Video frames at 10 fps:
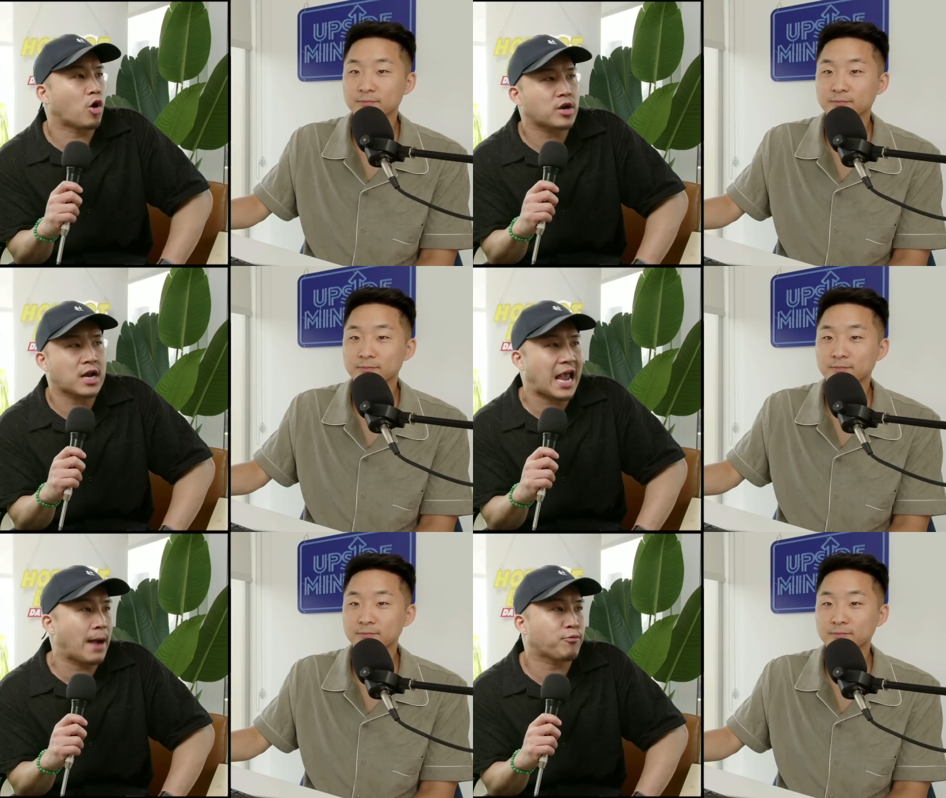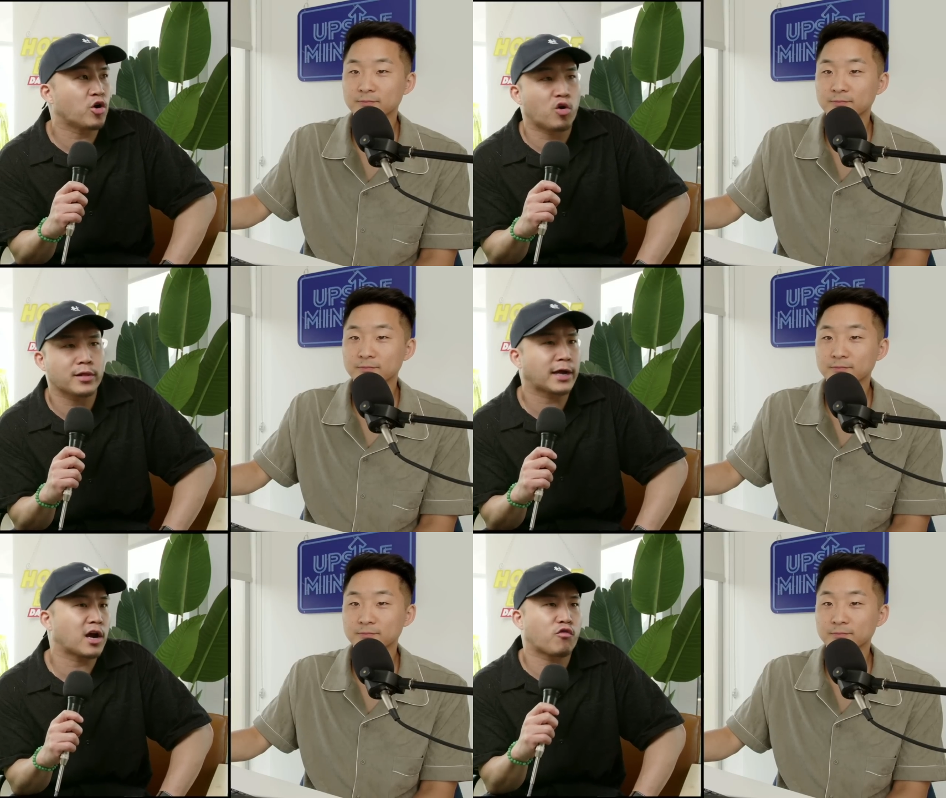Speaker 1: DiCaprio or like a
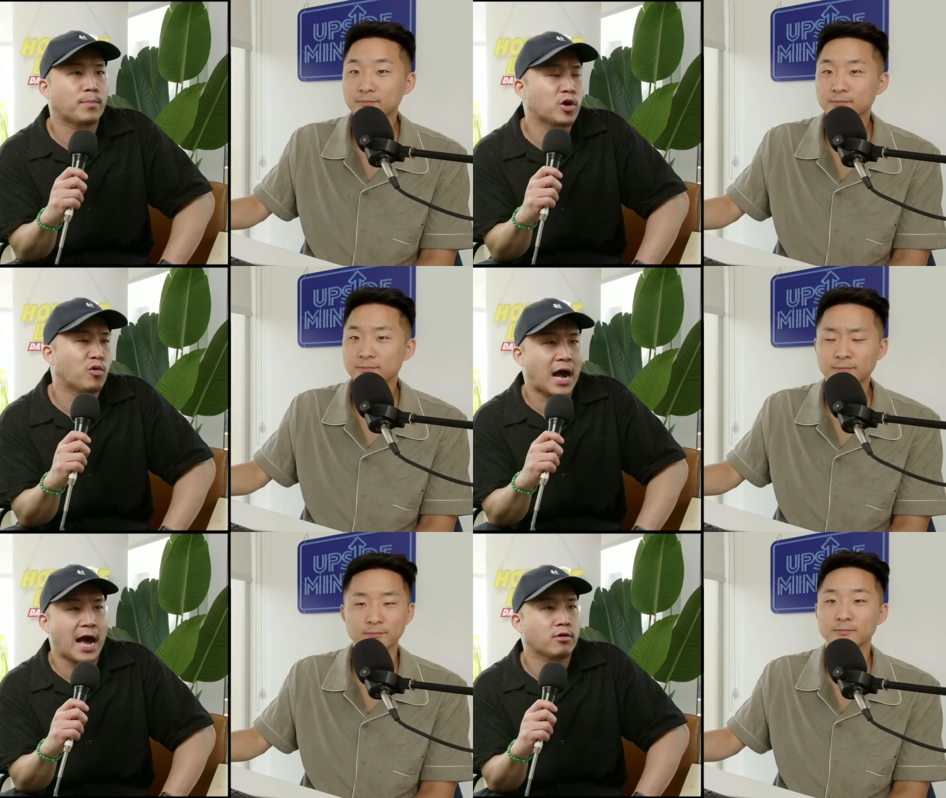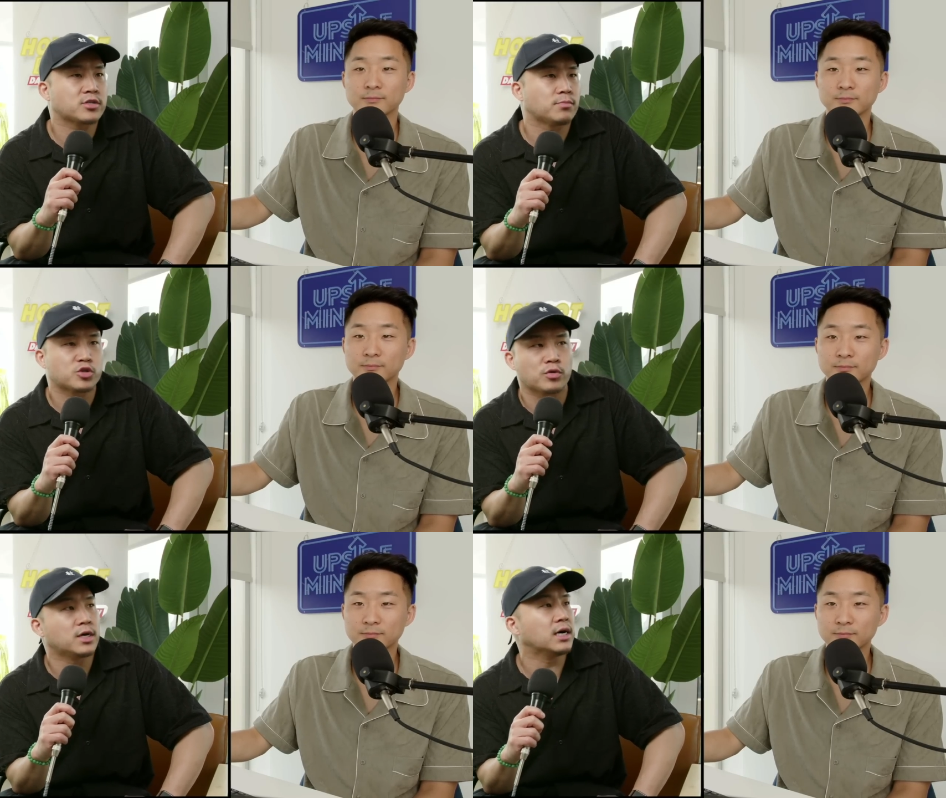crypto guy or some sort
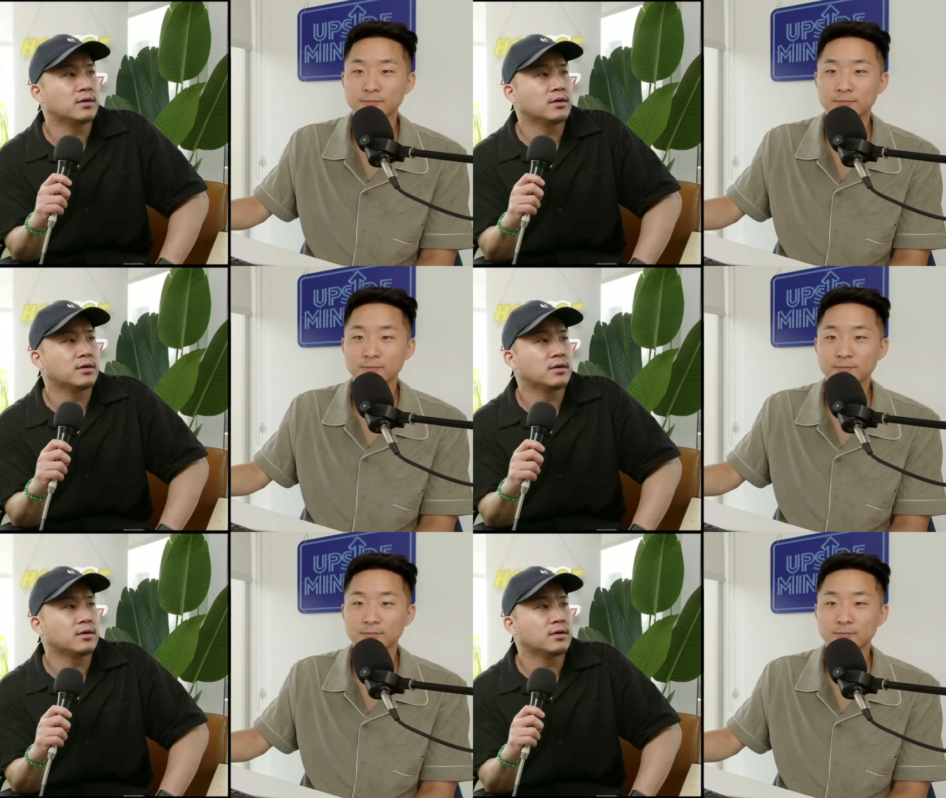of